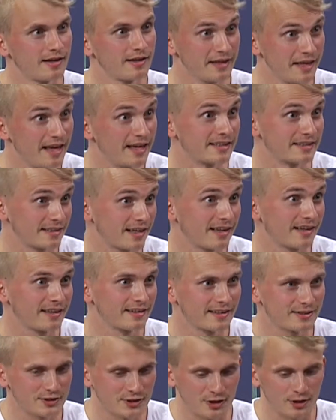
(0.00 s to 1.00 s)
Yes, I got
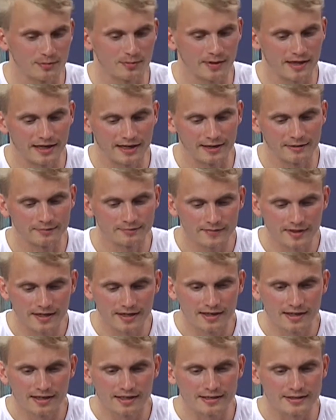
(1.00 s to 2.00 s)
the job. Um,
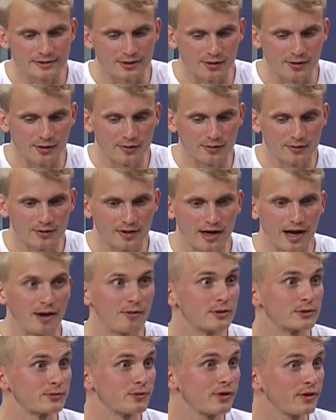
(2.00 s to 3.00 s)
so I
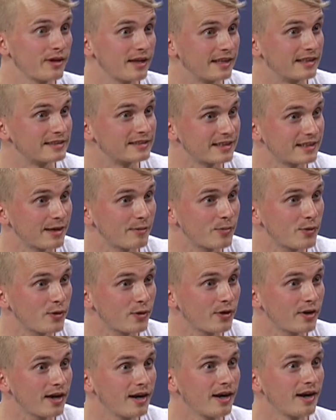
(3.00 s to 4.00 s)
was working in
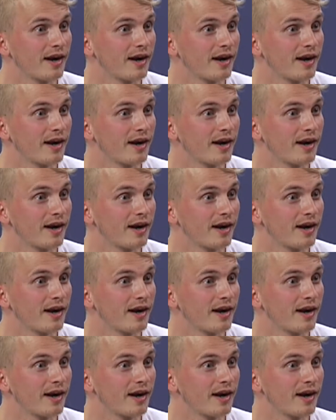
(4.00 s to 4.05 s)
Singapore.